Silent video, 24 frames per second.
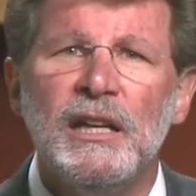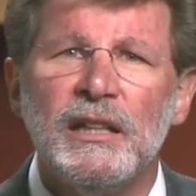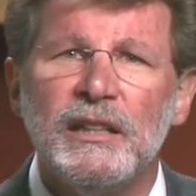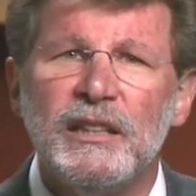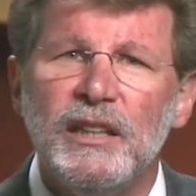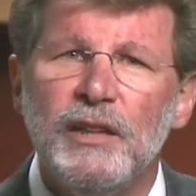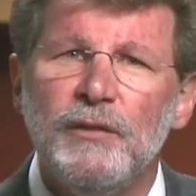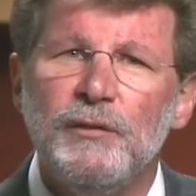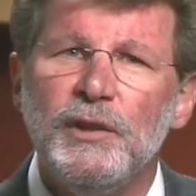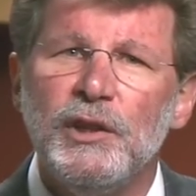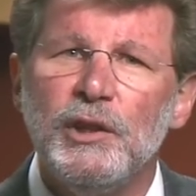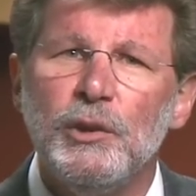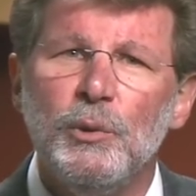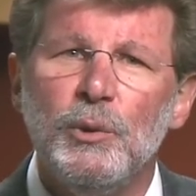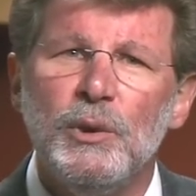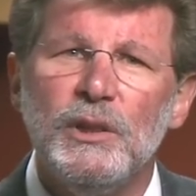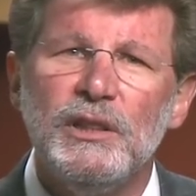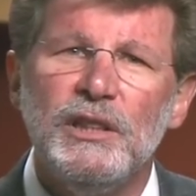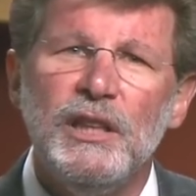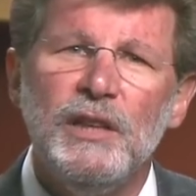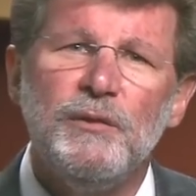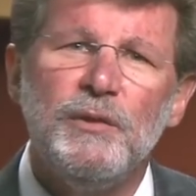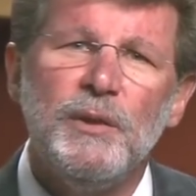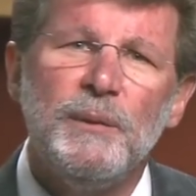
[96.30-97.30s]
giving you a
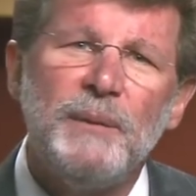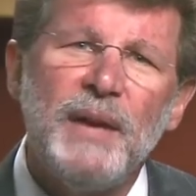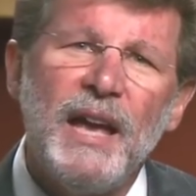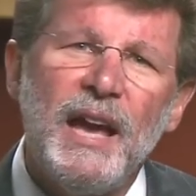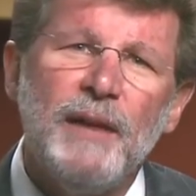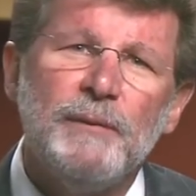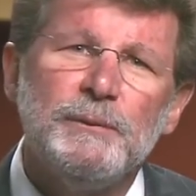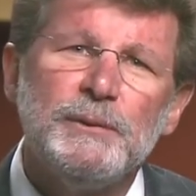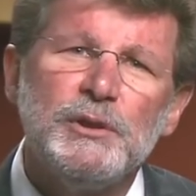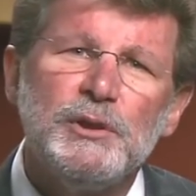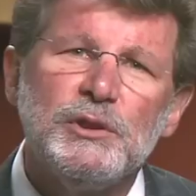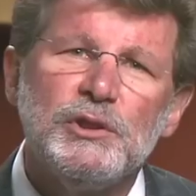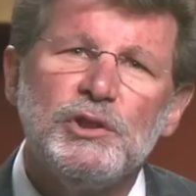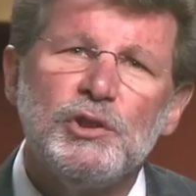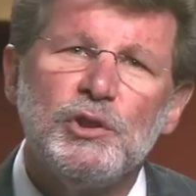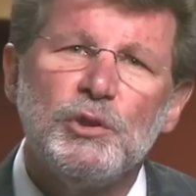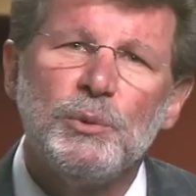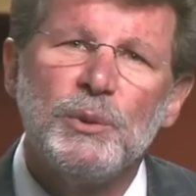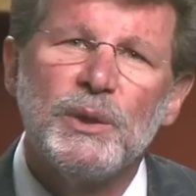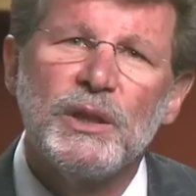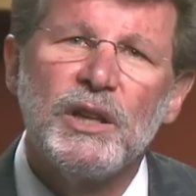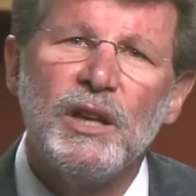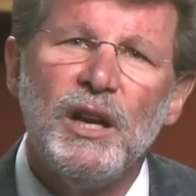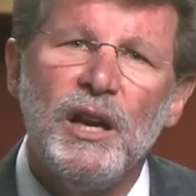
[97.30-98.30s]
leave of absence to
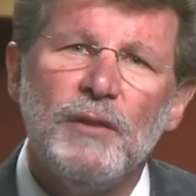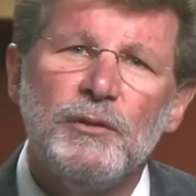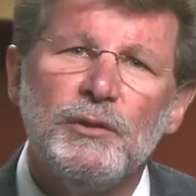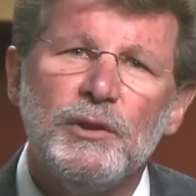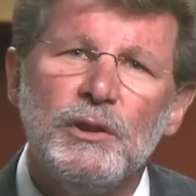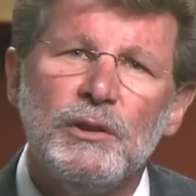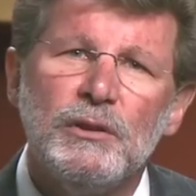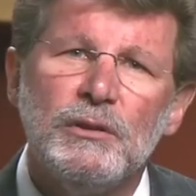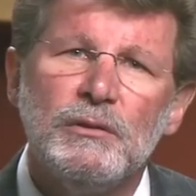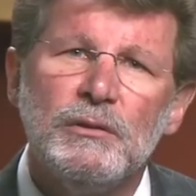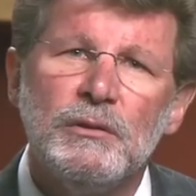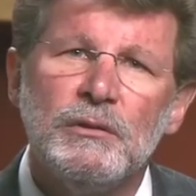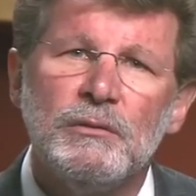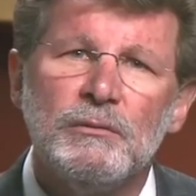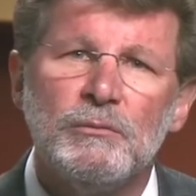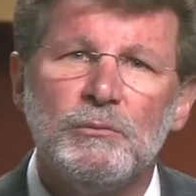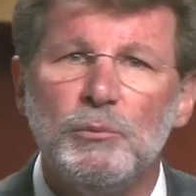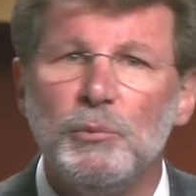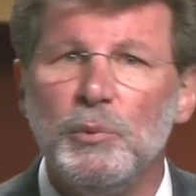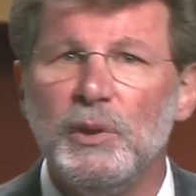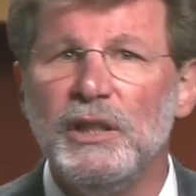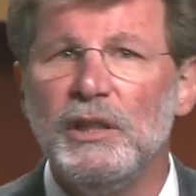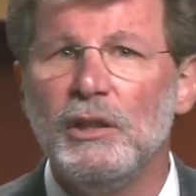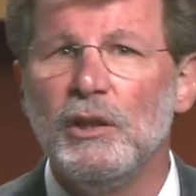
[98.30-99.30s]
recover,
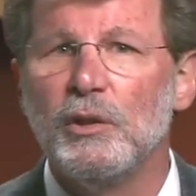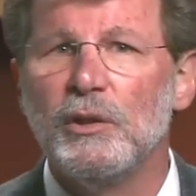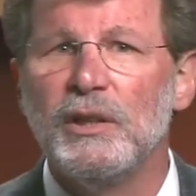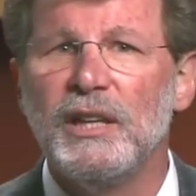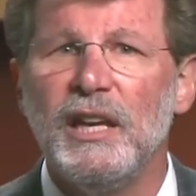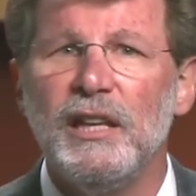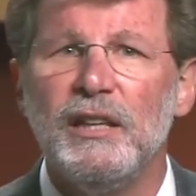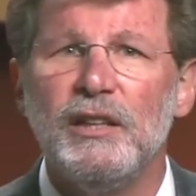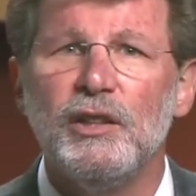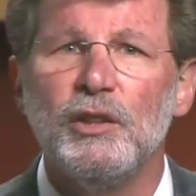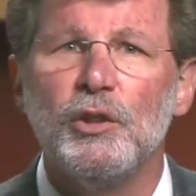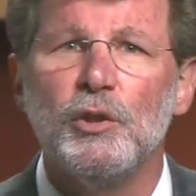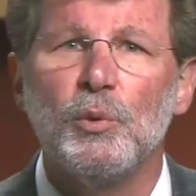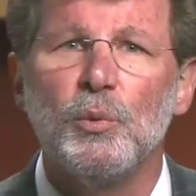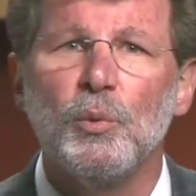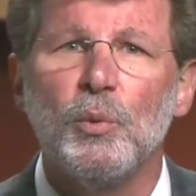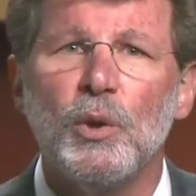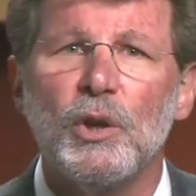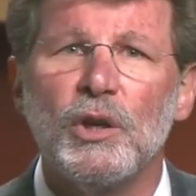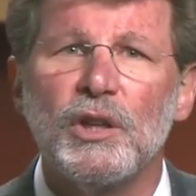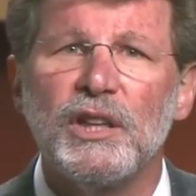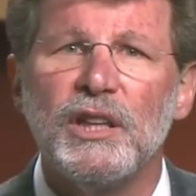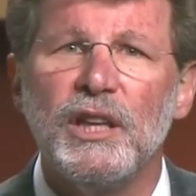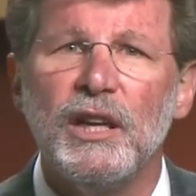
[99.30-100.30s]
relocating your
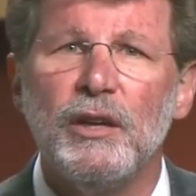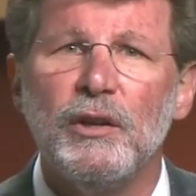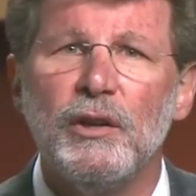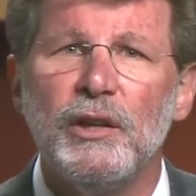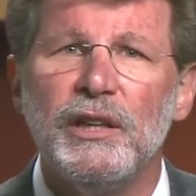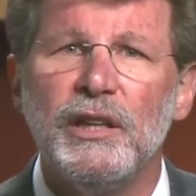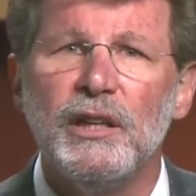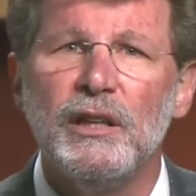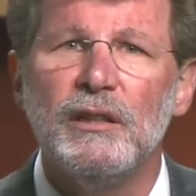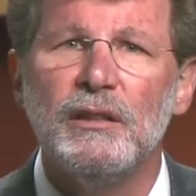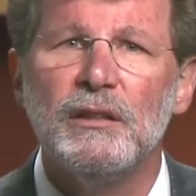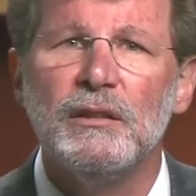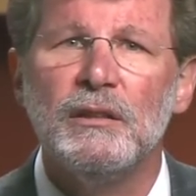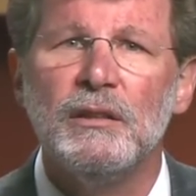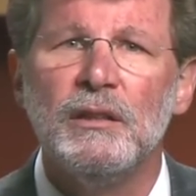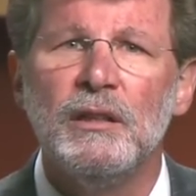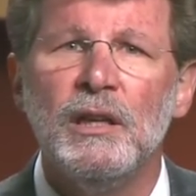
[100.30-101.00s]
work area,